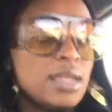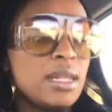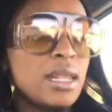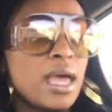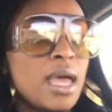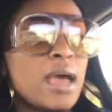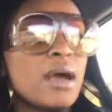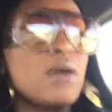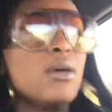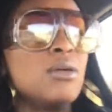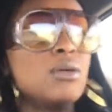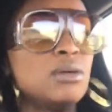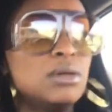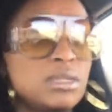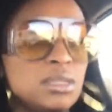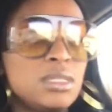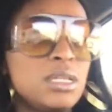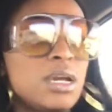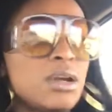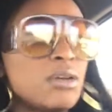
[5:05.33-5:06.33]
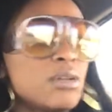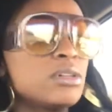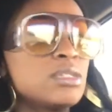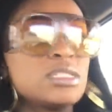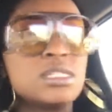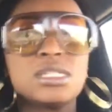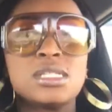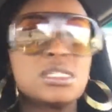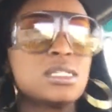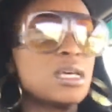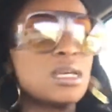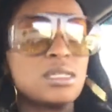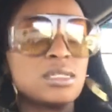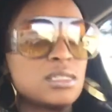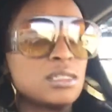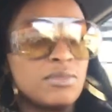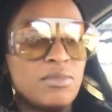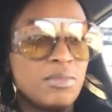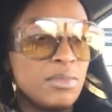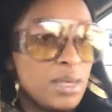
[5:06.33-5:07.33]
now there are just
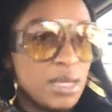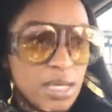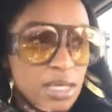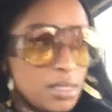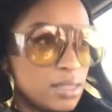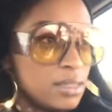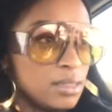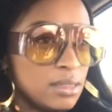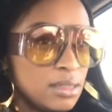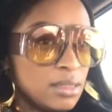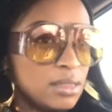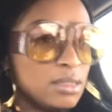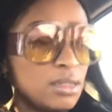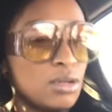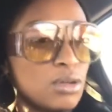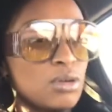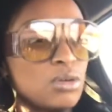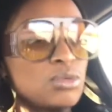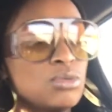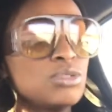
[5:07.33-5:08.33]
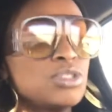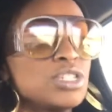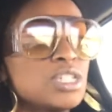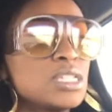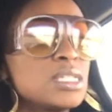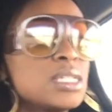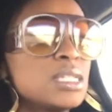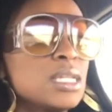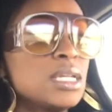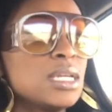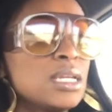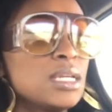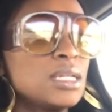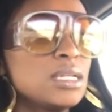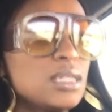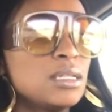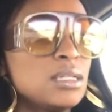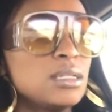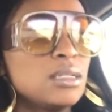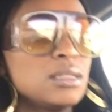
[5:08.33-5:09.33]
tons of men who just
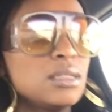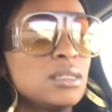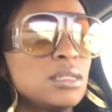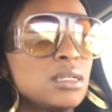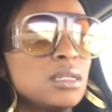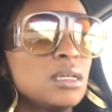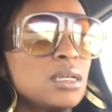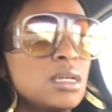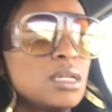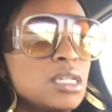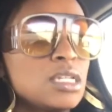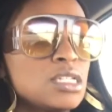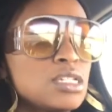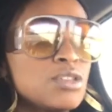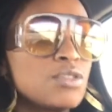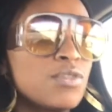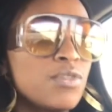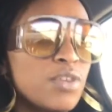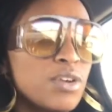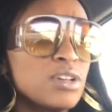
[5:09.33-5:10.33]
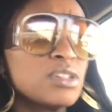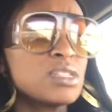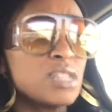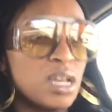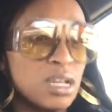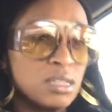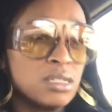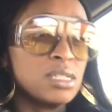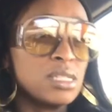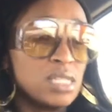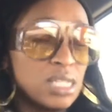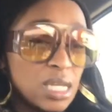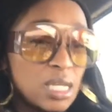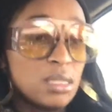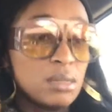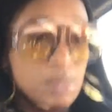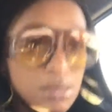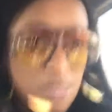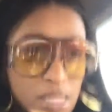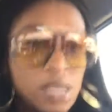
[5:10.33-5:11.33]
need to first
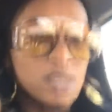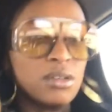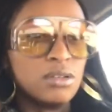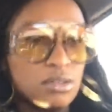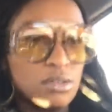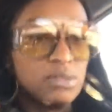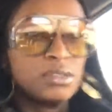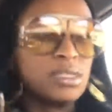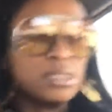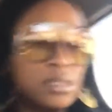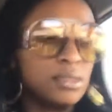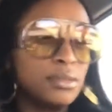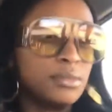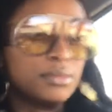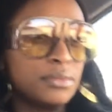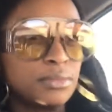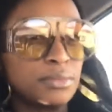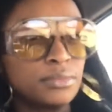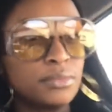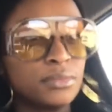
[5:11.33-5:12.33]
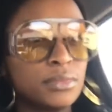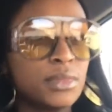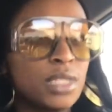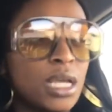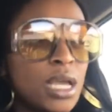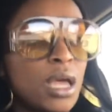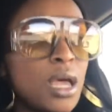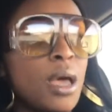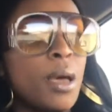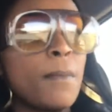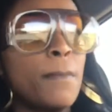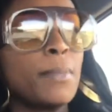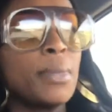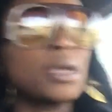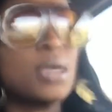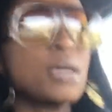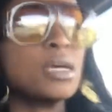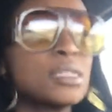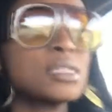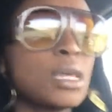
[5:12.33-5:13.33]
understand themselves,
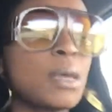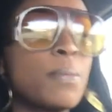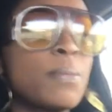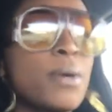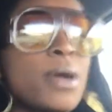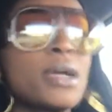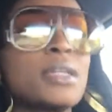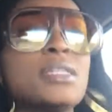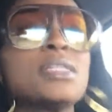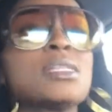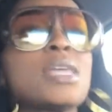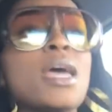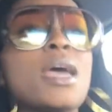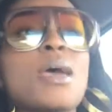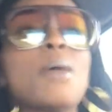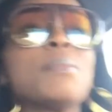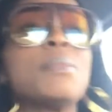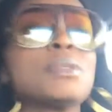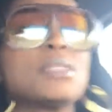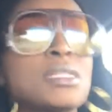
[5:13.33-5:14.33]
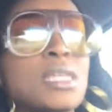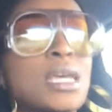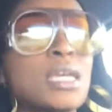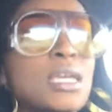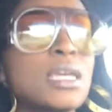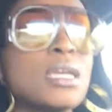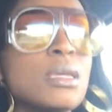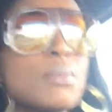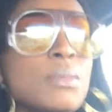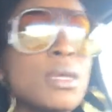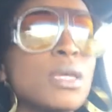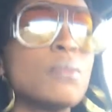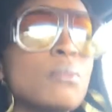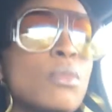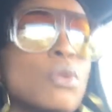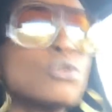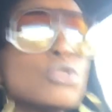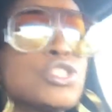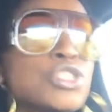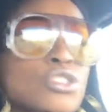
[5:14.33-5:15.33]
because they practice habits that keep
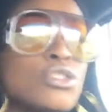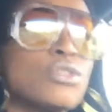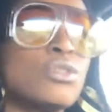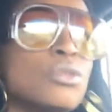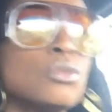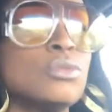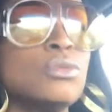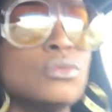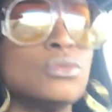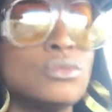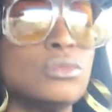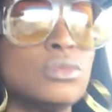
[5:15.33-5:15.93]
emotional,